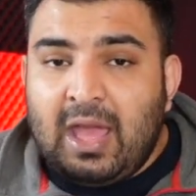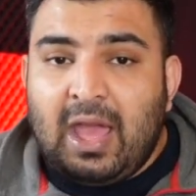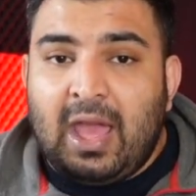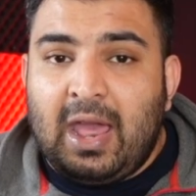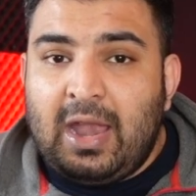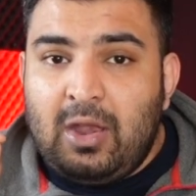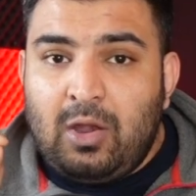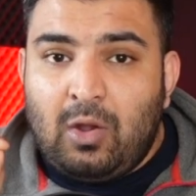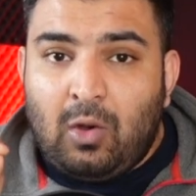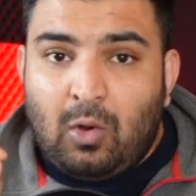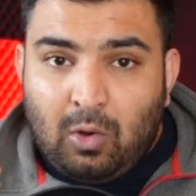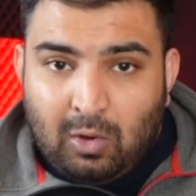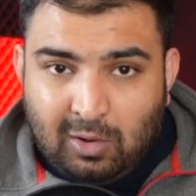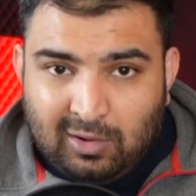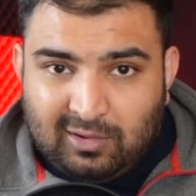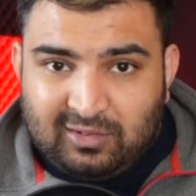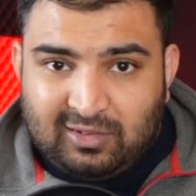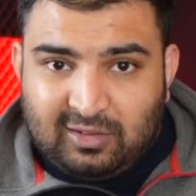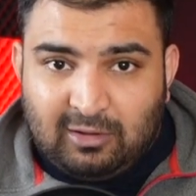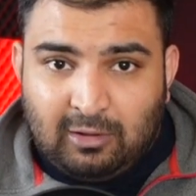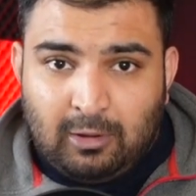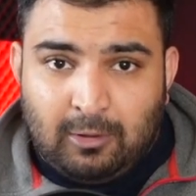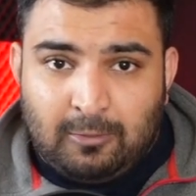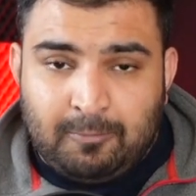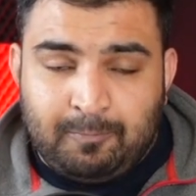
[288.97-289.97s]
And
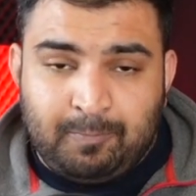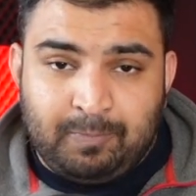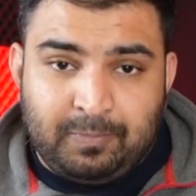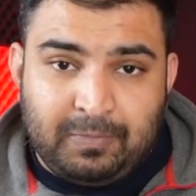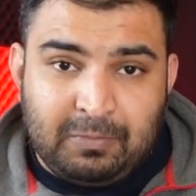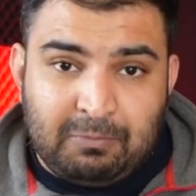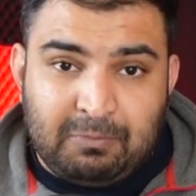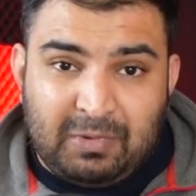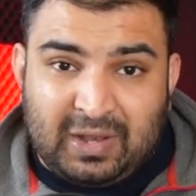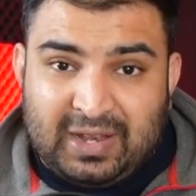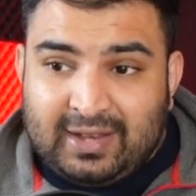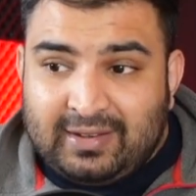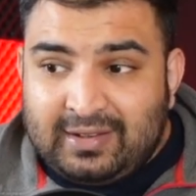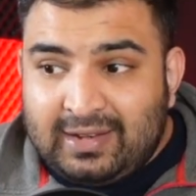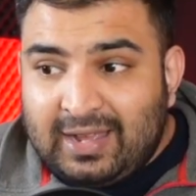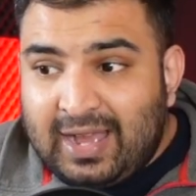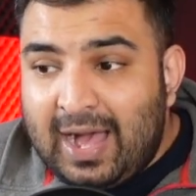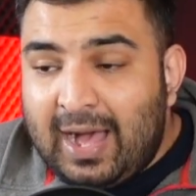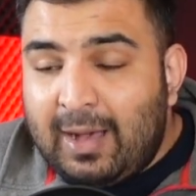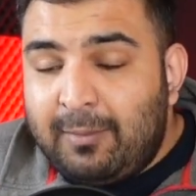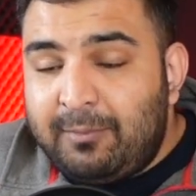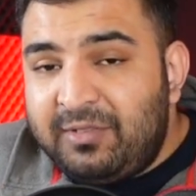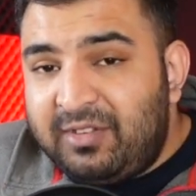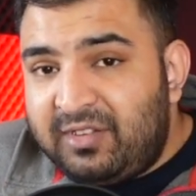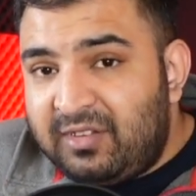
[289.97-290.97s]
also when it
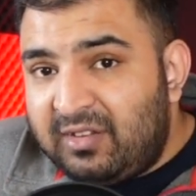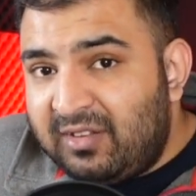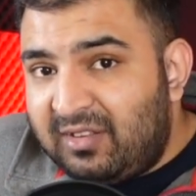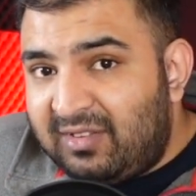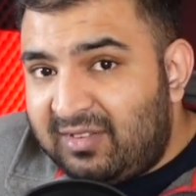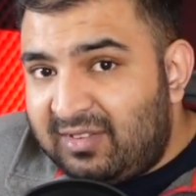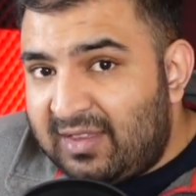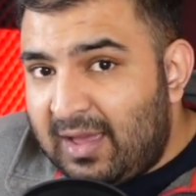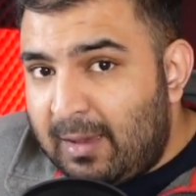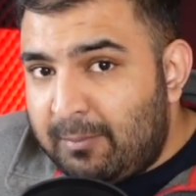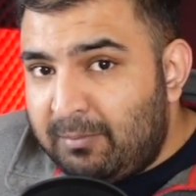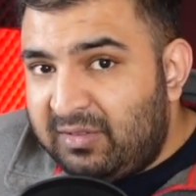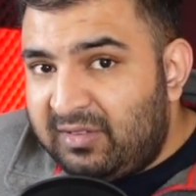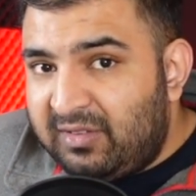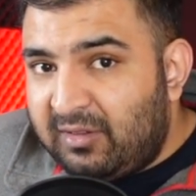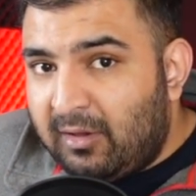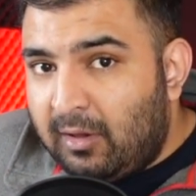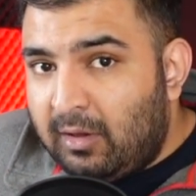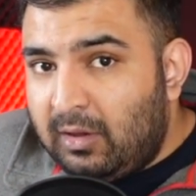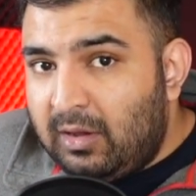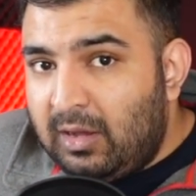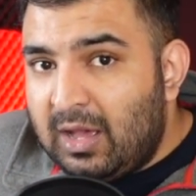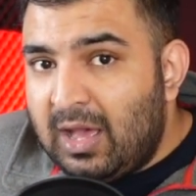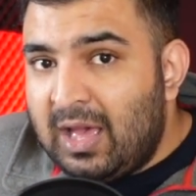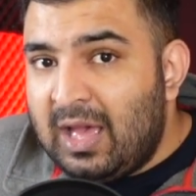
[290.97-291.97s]
comes to
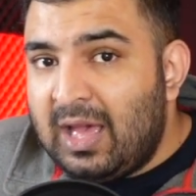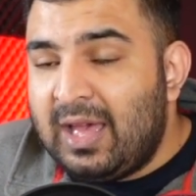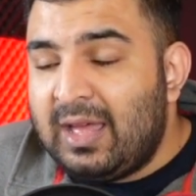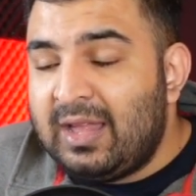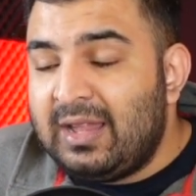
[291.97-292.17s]
Samsung,